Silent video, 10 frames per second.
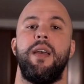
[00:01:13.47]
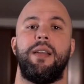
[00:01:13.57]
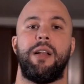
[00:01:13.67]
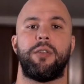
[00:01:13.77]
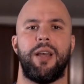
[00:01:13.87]

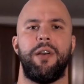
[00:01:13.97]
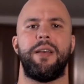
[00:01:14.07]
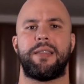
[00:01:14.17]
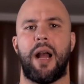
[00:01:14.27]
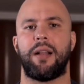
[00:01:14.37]
and it'll tell you
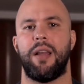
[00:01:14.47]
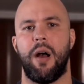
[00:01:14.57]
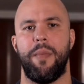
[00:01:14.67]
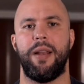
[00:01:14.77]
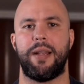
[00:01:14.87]
exactly
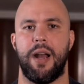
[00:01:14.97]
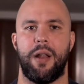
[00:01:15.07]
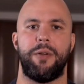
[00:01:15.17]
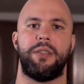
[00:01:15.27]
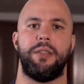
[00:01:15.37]
how many
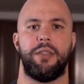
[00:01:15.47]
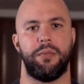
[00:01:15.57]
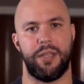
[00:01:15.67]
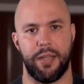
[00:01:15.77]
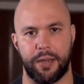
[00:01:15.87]
calories you need to
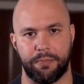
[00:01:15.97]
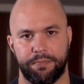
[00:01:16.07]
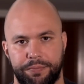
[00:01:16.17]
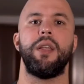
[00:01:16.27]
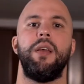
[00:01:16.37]
be eating.
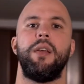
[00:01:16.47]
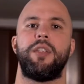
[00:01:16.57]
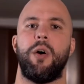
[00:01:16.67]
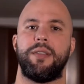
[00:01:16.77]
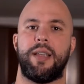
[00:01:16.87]

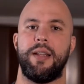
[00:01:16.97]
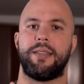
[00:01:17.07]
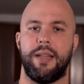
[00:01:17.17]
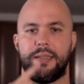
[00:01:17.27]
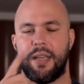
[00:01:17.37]
So
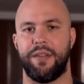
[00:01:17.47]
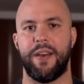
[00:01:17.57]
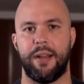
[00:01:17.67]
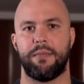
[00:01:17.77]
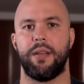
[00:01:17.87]
skinny
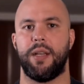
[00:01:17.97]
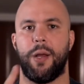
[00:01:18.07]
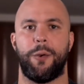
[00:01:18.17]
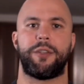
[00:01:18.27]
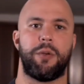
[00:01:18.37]
fat,
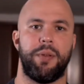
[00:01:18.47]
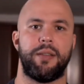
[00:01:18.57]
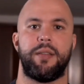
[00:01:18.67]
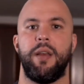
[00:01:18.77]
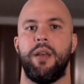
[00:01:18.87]
caloric
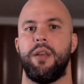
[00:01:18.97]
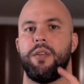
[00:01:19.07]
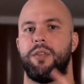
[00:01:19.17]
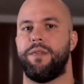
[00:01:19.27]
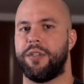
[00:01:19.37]
surplus,
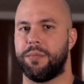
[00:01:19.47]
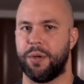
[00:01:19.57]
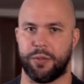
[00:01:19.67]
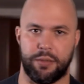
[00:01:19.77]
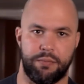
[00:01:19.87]
sufficient
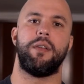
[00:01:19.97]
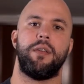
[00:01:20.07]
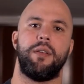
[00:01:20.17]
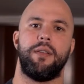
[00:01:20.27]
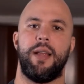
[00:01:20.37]
protein.
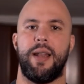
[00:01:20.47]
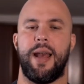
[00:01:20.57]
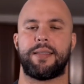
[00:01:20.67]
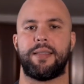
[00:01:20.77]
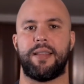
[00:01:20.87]
The
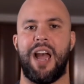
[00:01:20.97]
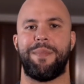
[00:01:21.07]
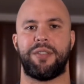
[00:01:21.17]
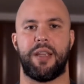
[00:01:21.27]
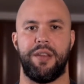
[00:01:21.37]
next type
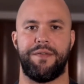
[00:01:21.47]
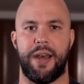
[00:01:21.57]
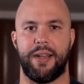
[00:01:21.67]
of skinny fat